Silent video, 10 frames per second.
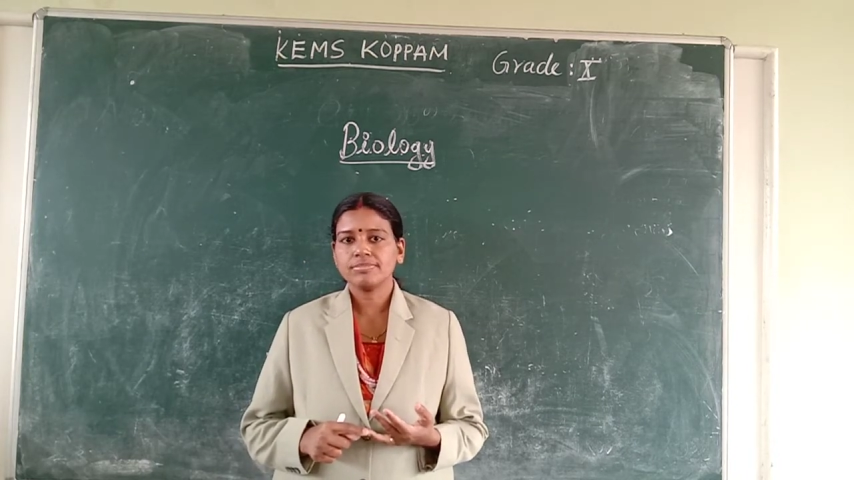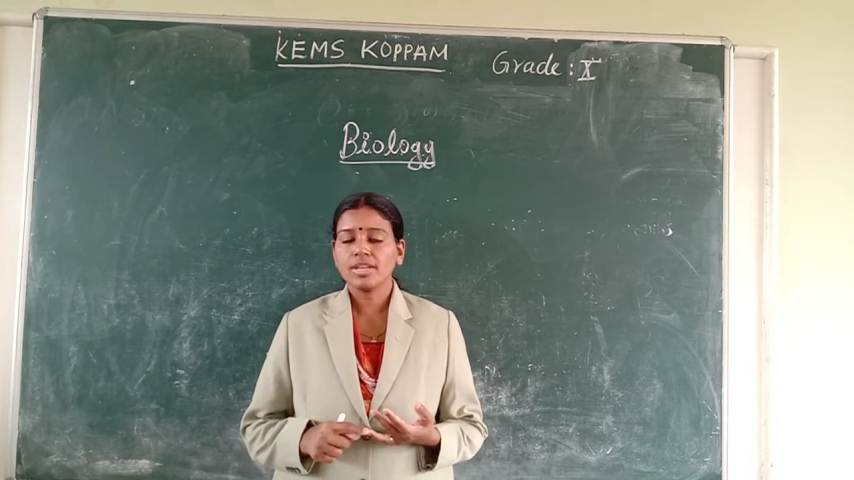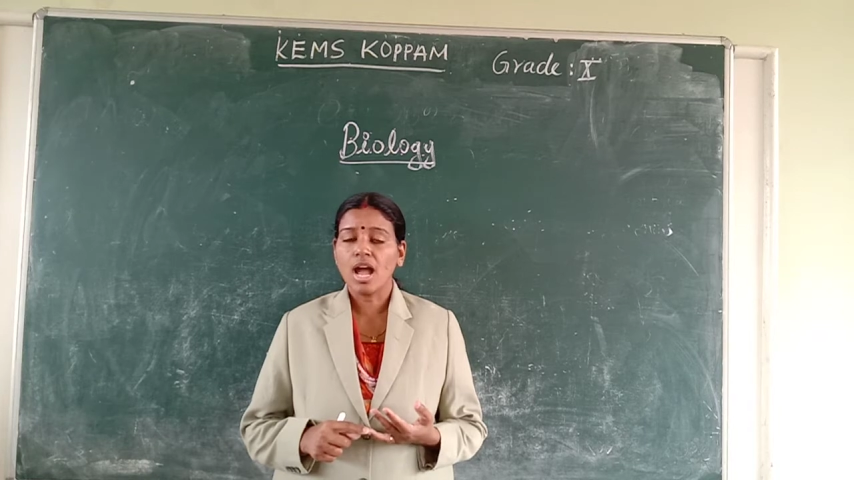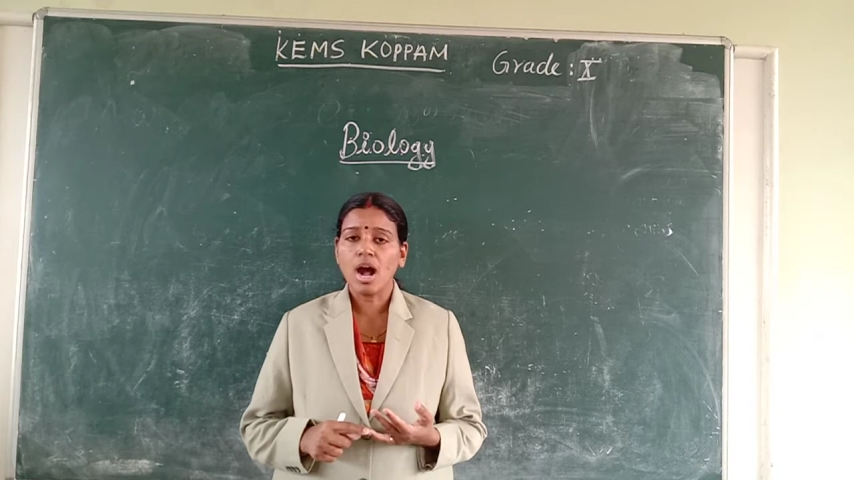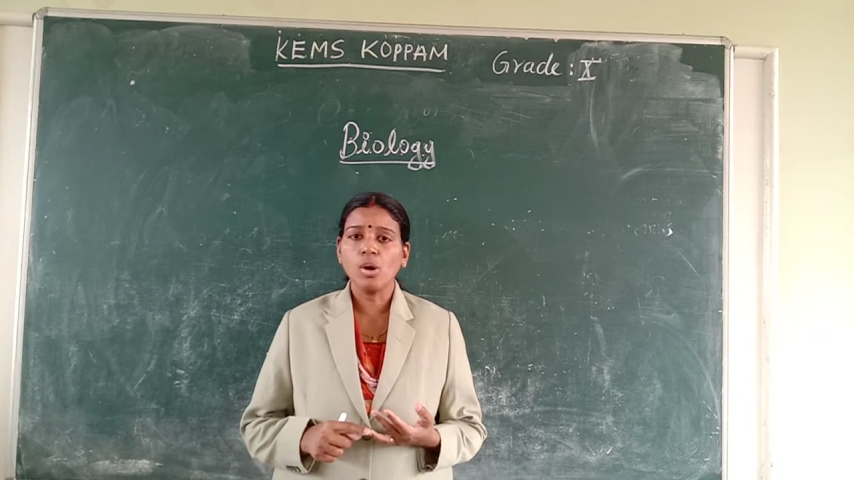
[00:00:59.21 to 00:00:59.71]

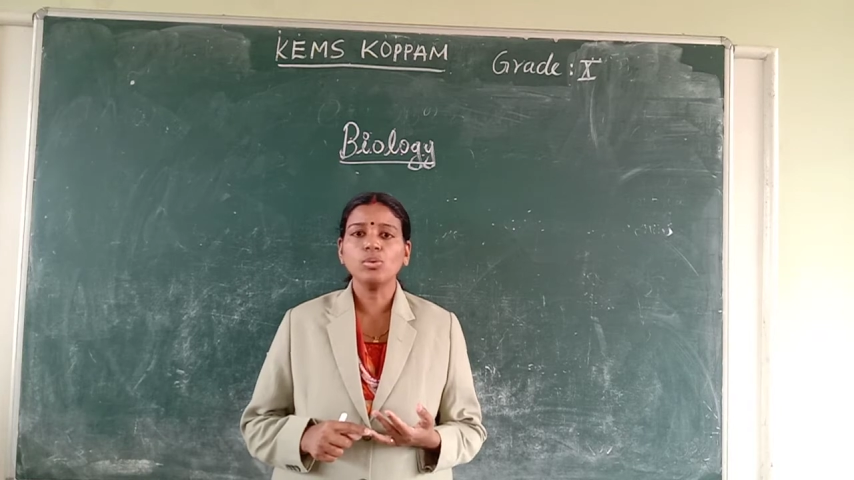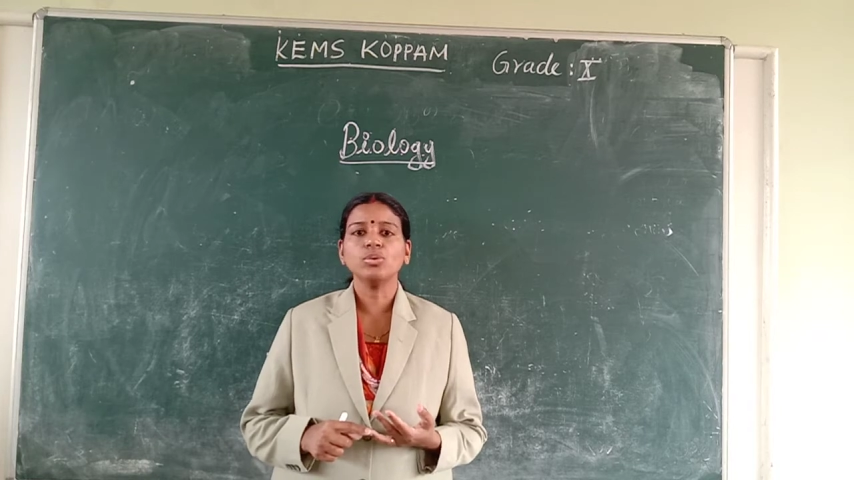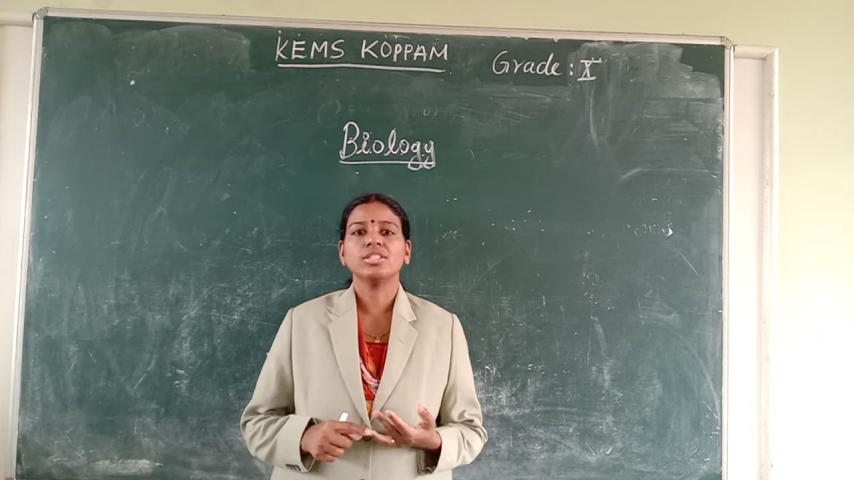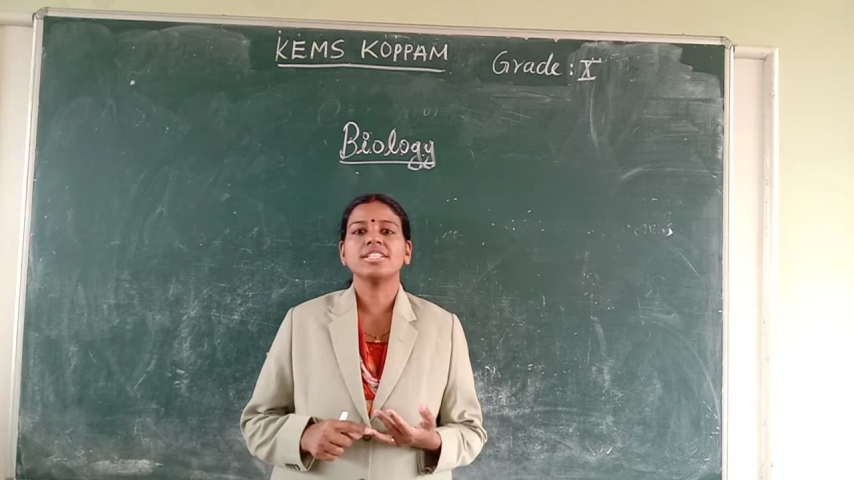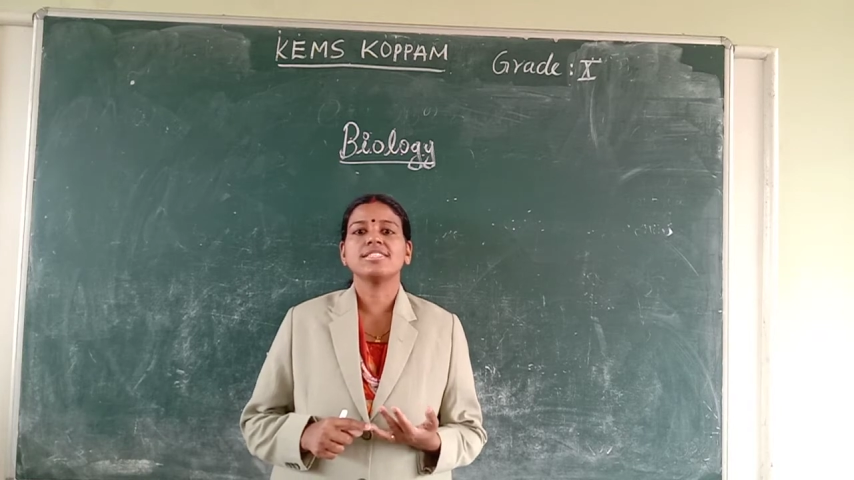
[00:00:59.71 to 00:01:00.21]

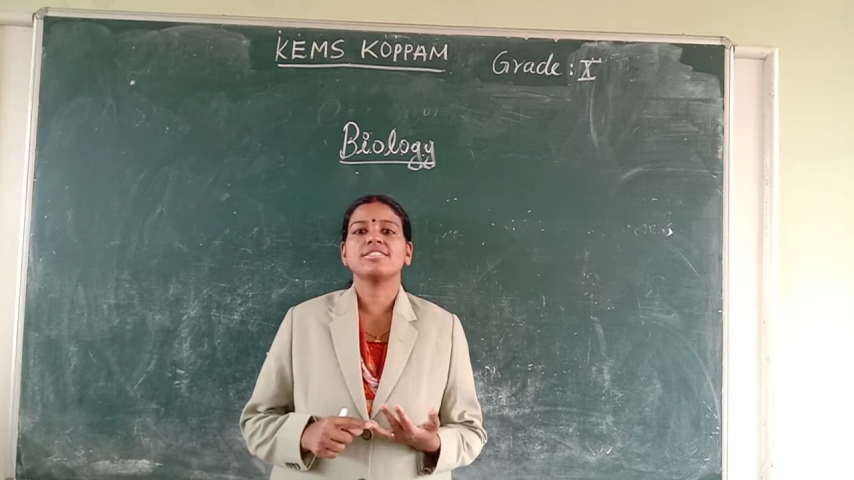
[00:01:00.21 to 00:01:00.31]
How this